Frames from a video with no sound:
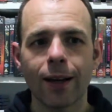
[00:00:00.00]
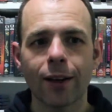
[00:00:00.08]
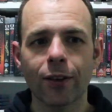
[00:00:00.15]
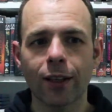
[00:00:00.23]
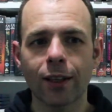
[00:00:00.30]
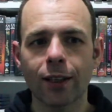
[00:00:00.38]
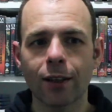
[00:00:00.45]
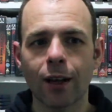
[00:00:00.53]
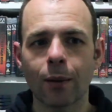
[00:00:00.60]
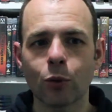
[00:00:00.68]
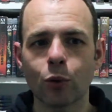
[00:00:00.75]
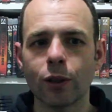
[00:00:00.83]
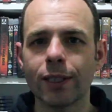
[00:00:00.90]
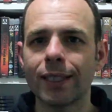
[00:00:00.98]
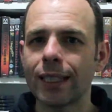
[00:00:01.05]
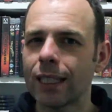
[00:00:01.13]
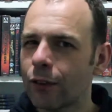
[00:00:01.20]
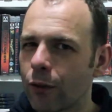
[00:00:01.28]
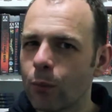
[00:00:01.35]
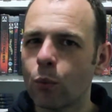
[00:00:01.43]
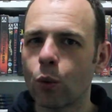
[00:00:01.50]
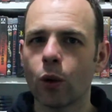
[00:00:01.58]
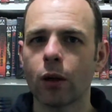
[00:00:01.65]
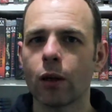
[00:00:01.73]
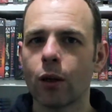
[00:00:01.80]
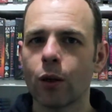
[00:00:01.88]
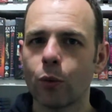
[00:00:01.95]
I think uh, I'm going to see even more
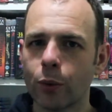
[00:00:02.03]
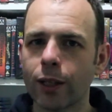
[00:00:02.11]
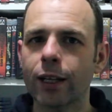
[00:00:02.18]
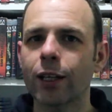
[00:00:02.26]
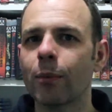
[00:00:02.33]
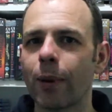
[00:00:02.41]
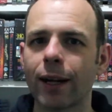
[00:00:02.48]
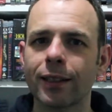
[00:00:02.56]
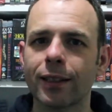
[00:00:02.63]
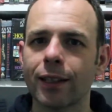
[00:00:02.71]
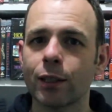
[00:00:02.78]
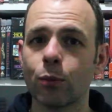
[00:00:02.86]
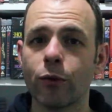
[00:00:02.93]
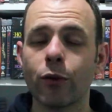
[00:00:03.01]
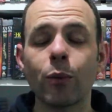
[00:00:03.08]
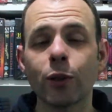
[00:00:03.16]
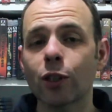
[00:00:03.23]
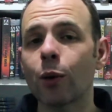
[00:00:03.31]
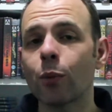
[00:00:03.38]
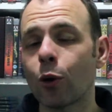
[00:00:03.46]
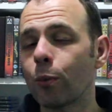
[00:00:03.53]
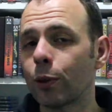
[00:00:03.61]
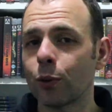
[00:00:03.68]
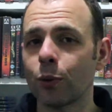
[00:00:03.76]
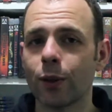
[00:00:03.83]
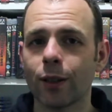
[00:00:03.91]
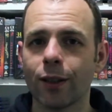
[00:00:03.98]
when I get back to this movie, which I will be
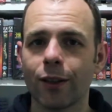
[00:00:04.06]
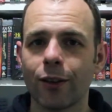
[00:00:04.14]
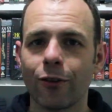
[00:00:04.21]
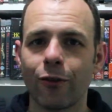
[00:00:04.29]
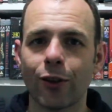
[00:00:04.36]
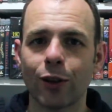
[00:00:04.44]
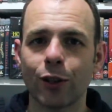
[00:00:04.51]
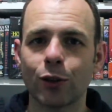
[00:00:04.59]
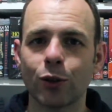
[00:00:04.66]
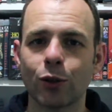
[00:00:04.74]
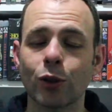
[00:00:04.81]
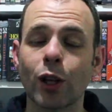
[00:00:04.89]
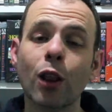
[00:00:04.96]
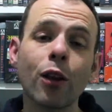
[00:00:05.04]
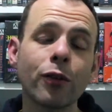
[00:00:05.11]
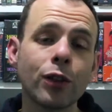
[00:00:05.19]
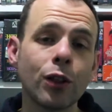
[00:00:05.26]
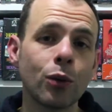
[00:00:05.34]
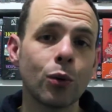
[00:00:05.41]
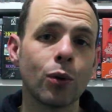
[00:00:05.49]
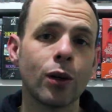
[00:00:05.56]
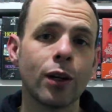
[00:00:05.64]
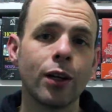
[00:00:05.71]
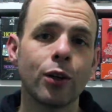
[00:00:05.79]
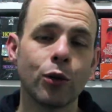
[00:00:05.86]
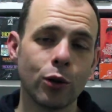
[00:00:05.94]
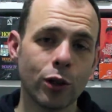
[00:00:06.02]
doing fairly soon. So I'd love to know
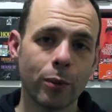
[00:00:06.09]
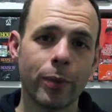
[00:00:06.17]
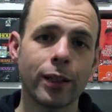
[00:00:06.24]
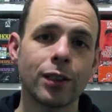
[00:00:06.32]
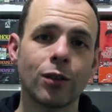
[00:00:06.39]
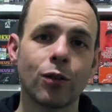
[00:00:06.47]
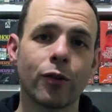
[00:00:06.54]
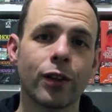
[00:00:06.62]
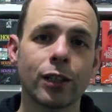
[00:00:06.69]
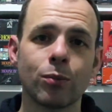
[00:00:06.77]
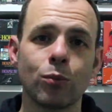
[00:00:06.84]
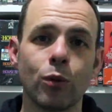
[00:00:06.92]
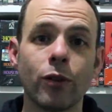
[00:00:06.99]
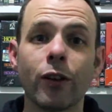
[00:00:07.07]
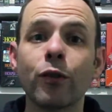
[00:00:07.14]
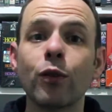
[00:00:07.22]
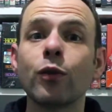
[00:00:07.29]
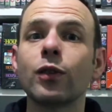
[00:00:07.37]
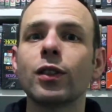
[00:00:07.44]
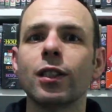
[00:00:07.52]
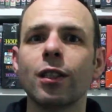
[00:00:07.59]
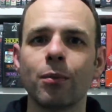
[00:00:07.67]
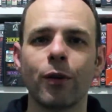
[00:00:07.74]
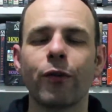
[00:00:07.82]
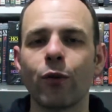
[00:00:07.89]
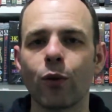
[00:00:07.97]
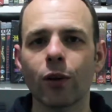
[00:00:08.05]
your opinion of this movie. If you've seen it
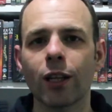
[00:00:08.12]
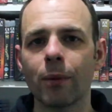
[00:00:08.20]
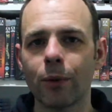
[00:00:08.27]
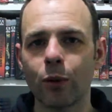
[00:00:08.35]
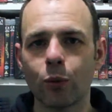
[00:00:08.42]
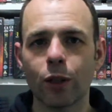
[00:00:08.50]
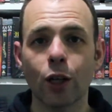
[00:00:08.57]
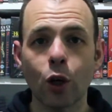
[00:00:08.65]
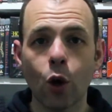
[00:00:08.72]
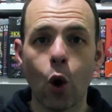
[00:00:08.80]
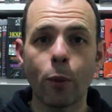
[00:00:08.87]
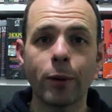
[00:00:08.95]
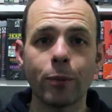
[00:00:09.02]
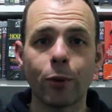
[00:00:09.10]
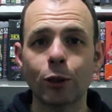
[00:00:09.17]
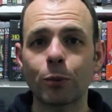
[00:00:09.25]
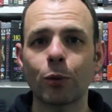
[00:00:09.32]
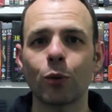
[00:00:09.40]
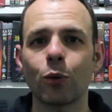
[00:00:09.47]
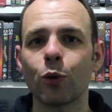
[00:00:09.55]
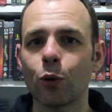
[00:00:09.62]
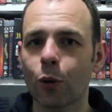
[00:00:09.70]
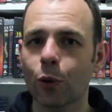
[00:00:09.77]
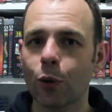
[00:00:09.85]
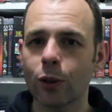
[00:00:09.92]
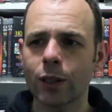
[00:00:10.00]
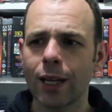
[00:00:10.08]
before, let me know in the comment box below your
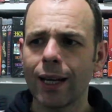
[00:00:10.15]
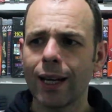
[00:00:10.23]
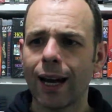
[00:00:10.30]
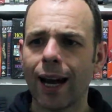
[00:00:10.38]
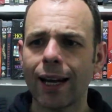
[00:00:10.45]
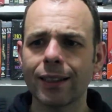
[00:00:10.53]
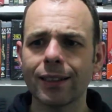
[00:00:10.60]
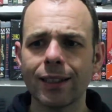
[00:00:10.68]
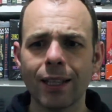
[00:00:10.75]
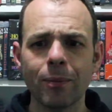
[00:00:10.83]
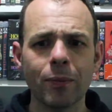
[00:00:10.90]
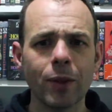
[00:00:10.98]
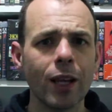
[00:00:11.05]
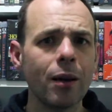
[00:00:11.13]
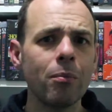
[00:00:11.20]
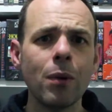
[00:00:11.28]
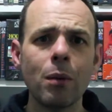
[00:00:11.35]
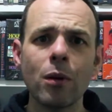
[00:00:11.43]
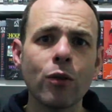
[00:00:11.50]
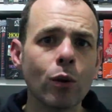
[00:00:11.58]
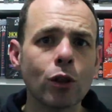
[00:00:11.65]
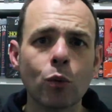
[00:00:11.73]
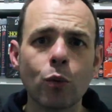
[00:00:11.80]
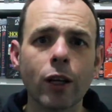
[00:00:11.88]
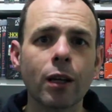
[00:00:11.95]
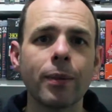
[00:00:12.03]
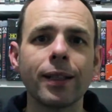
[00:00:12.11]
thoughts. And um, maybe if you want to
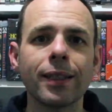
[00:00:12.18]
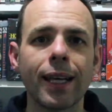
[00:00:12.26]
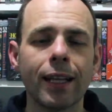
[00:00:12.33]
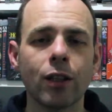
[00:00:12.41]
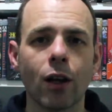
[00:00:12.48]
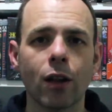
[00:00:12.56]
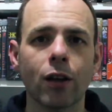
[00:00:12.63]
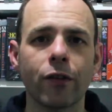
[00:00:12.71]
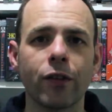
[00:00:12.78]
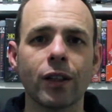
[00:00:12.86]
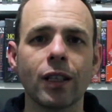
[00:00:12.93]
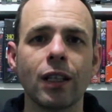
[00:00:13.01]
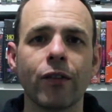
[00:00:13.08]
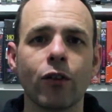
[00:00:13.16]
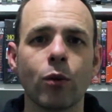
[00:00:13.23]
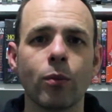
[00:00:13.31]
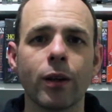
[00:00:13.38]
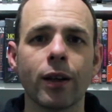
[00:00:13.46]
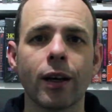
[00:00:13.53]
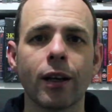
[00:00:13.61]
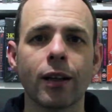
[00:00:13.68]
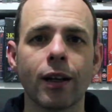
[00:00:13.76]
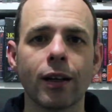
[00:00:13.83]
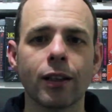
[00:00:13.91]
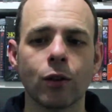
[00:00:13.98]
recommend any other Fellini for me that, that